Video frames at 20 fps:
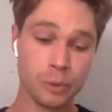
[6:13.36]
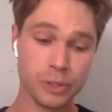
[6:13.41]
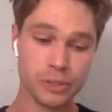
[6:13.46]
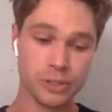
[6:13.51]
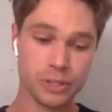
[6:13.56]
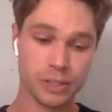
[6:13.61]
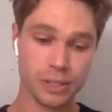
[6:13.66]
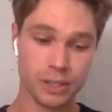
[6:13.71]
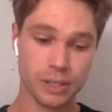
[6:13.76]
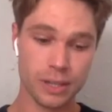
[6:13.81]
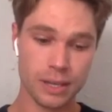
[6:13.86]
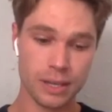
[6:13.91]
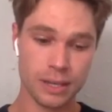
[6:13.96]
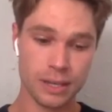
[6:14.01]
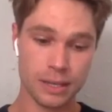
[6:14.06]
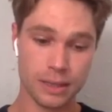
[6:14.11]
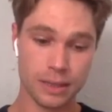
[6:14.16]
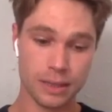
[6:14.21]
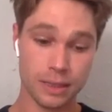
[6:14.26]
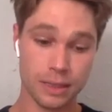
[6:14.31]
was
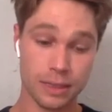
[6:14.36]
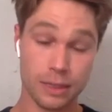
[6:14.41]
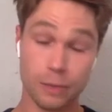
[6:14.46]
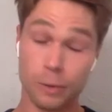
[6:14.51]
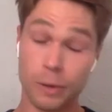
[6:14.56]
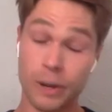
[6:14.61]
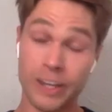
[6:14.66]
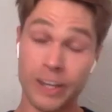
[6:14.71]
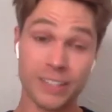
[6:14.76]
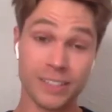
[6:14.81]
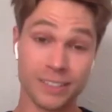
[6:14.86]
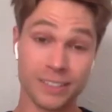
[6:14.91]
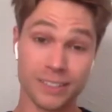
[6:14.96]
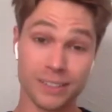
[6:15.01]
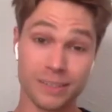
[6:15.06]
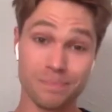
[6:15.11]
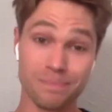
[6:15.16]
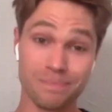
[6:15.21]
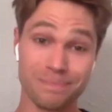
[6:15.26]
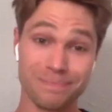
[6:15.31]
the
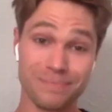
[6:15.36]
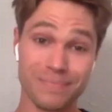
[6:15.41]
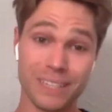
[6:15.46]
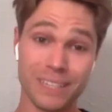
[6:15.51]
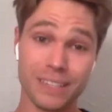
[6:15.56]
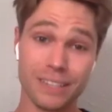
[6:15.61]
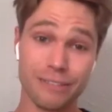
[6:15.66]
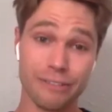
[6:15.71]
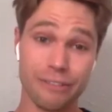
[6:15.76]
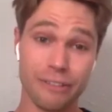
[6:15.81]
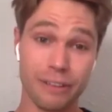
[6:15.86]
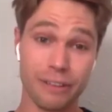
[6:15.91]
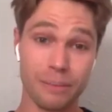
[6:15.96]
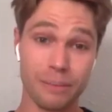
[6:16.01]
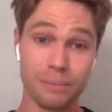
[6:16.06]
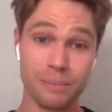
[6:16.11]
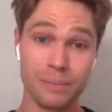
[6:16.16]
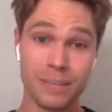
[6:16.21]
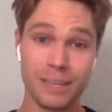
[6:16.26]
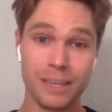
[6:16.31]
racism in the
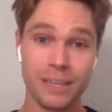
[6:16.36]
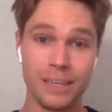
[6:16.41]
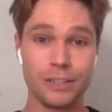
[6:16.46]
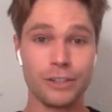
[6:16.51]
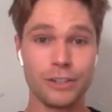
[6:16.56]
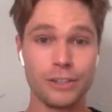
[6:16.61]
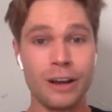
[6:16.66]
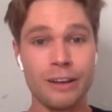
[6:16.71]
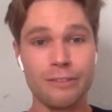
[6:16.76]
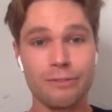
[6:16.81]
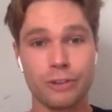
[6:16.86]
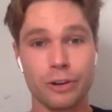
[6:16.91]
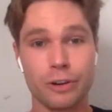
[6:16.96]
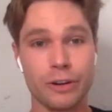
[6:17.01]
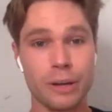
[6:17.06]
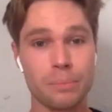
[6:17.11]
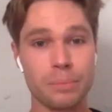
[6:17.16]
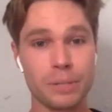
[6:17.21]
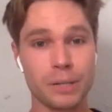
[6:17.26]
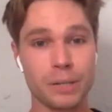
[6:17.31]
film. I've
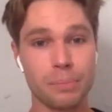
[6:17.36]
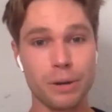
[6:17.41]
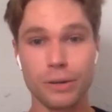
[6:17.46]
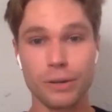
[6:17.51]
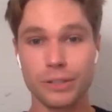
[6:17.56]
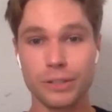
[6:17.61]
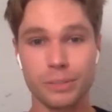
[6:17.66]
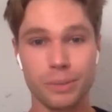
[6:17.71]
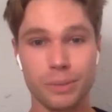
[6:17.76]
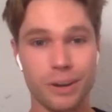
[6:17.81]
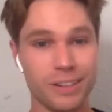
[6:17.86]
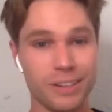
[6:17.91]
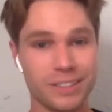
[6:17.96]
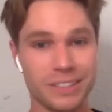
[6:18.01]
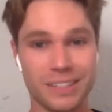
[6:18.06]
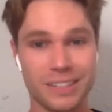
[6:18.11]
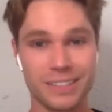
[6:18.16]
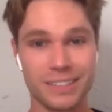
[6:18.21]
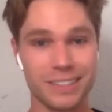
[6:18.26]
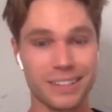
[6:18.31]
grown up in a
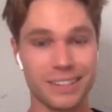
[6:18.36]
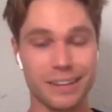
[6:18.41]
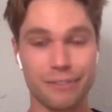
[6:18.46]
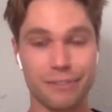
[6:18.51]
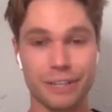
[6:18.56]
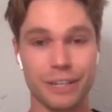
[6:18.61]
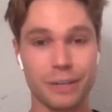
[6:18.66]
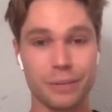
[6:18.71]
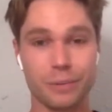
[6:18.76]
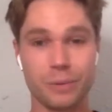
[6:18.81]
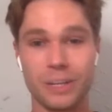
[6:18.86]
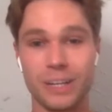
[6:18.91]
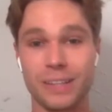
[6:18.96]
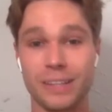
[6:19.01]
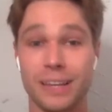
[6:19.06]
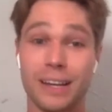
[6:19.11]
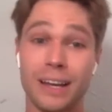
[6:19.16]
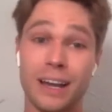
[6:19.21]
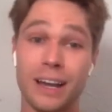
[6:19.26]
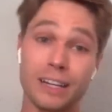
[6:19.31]
post-apartheid South Africa where
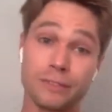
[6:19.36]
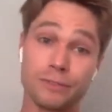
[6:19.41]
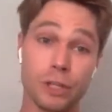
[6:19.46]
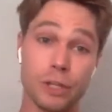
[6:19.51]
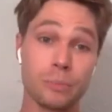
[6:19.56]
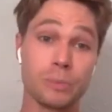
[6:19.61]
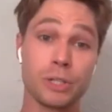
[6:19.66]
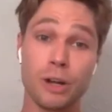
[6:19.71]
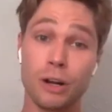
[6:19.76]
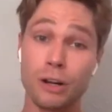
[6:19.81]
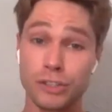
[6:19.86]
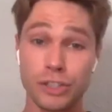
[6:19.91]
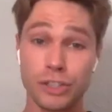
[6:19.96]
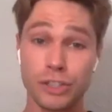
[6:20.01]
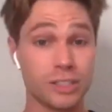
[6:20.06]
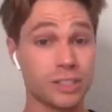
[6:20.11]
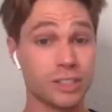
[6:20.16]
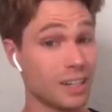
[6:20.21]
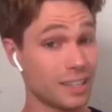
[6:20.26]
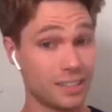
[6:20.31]
that kind of
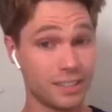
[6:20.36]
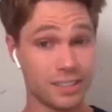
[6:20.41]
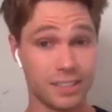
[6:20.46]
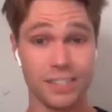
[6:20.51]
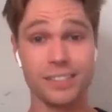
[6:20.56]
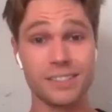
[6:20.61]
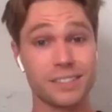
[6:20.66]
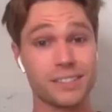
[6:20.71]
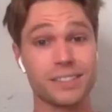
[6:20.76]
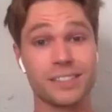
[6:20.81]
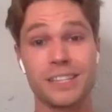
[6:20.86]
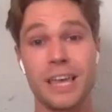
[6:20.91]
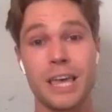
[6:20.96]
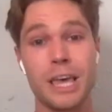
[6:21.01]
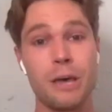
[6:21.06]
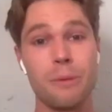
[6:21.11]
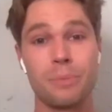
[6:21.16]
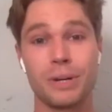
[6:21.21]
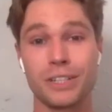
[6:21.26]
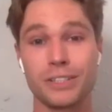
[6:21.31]
terminology still exists,
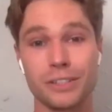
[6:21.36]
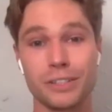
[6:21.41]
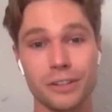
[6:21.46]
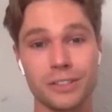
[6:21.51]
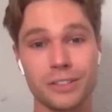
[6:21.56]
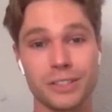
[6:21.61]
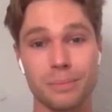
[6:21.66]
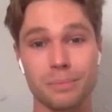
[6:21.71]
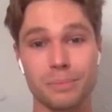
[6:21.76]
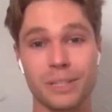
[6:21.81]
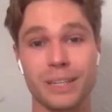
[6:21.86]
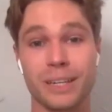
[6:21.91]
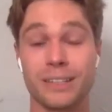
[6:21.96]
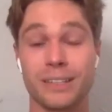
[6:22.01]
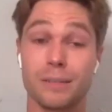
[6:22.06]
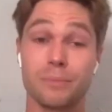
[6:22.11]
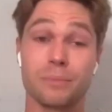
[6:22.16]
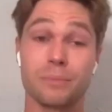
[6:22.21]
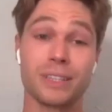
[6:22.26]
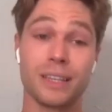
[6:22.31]
but it's not
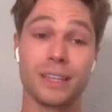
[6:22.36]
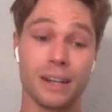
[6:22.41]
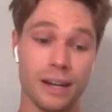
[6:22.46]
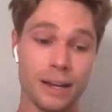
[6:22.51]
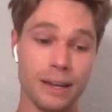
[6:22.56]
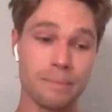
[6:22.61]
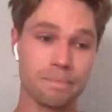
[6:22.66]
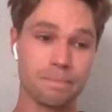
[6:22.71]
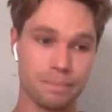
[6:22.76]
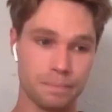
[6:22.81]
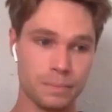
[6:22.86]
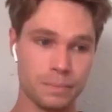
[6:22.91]
something that I,